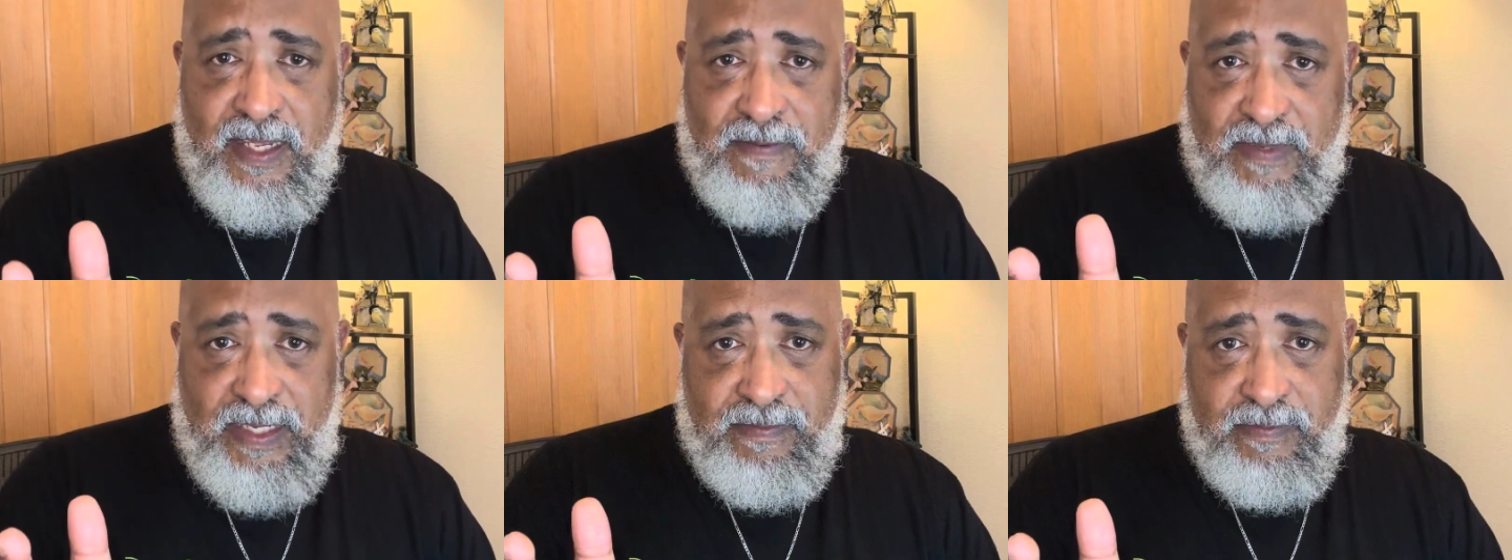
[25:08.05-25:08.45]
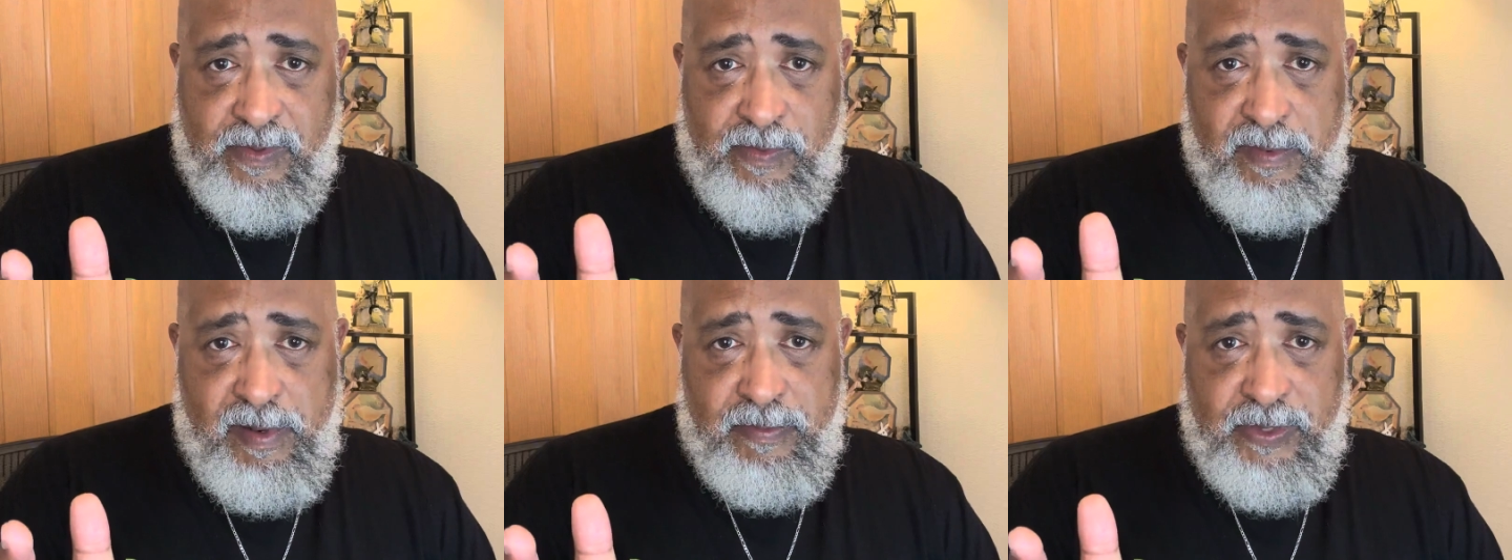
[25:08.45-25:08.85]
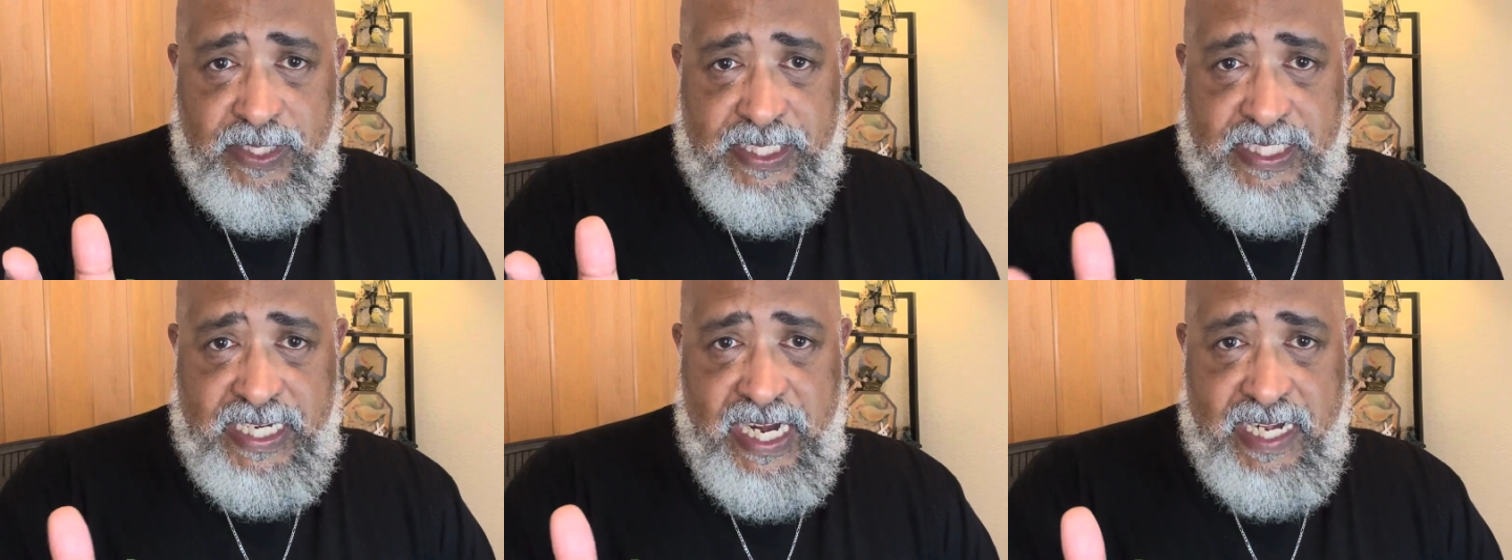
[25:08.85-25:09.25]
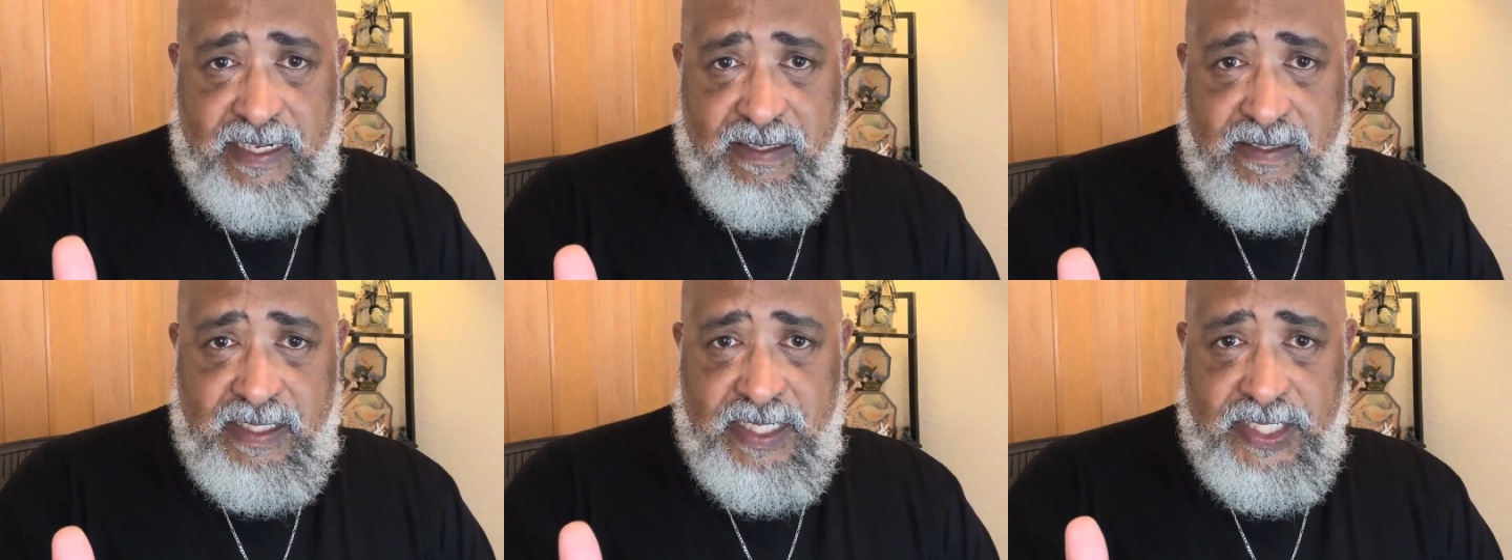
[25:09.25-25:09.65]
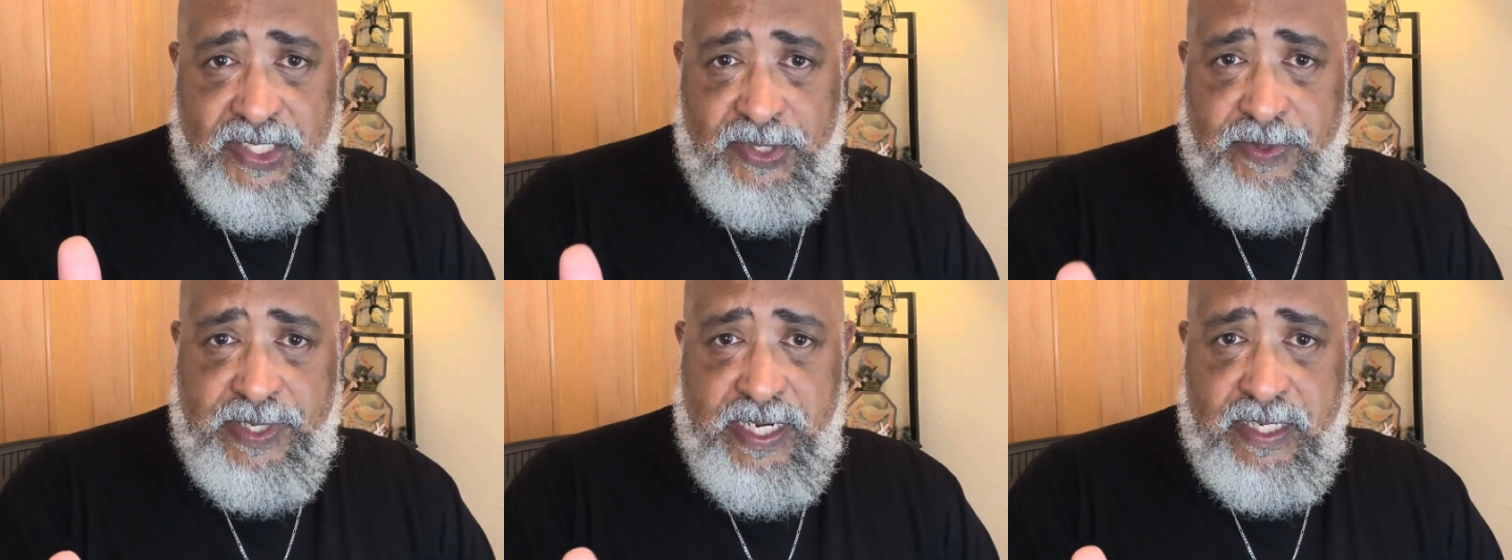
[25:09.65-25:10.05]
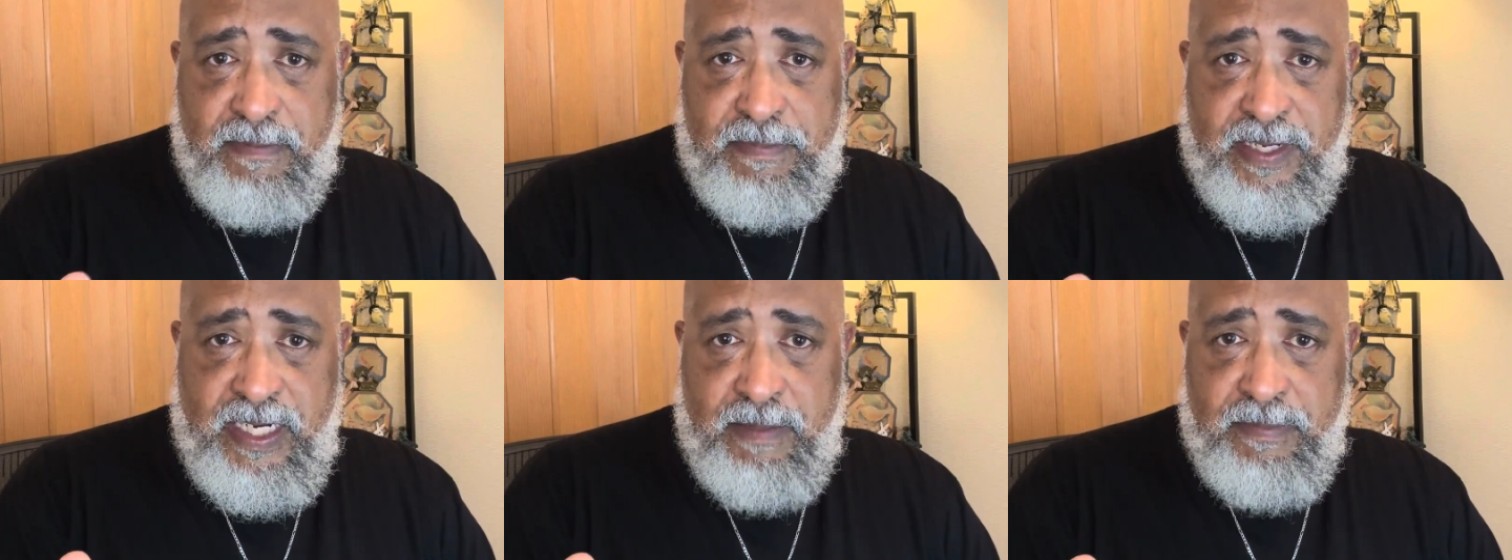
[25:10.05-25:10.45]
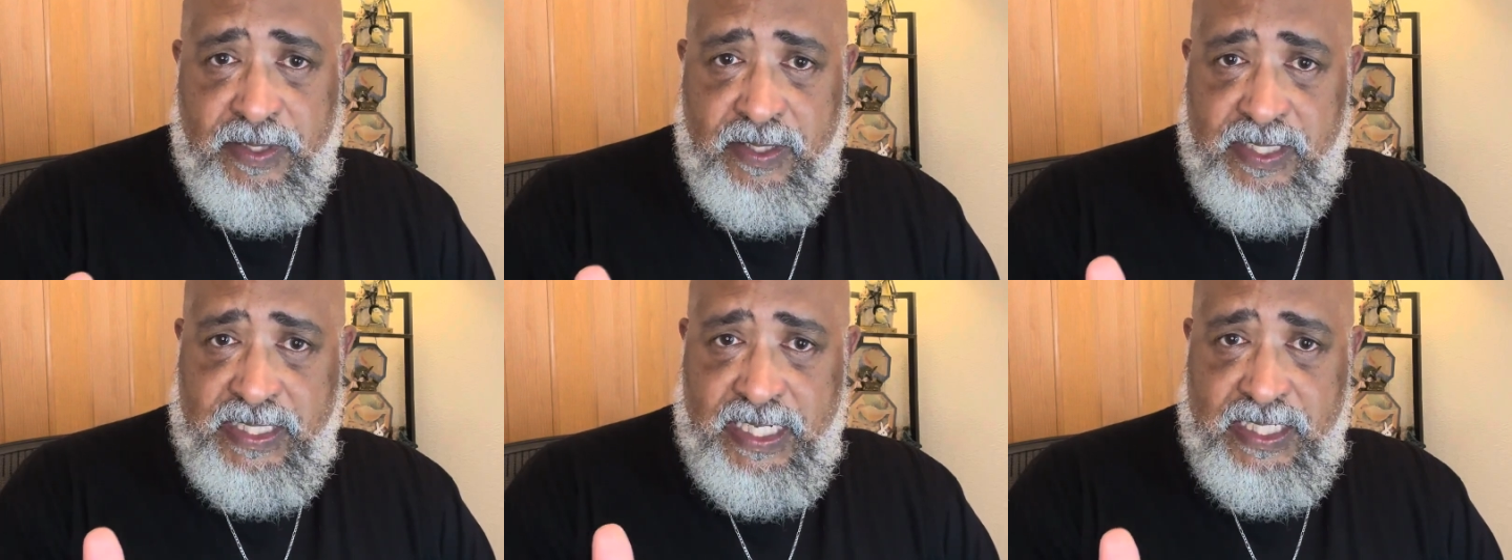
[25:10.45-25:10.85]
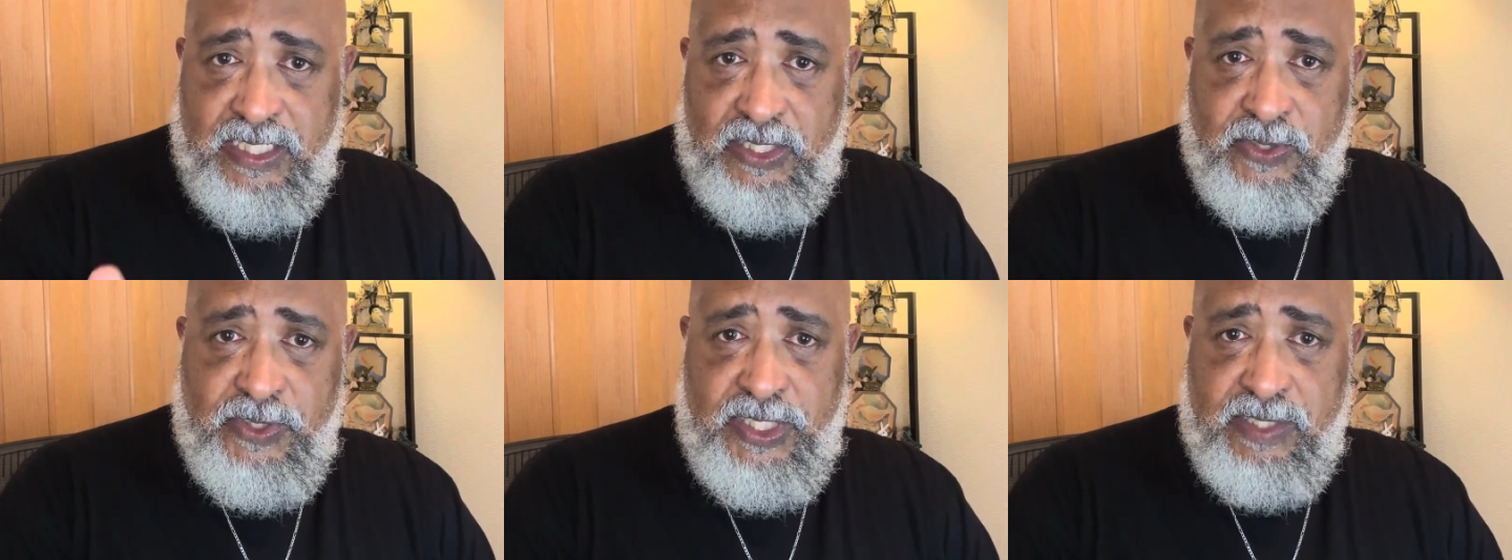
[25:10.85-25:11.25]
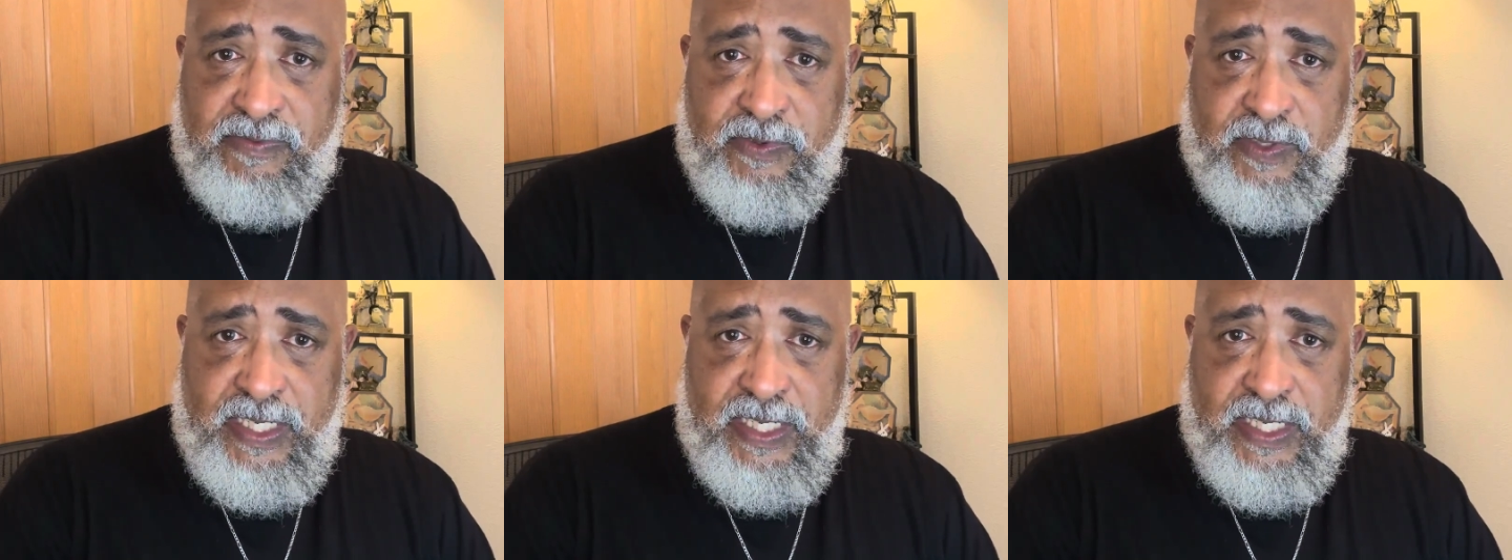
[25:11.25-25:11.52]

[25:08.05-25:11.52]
And remember that Satan is a created being because that's Lucifer,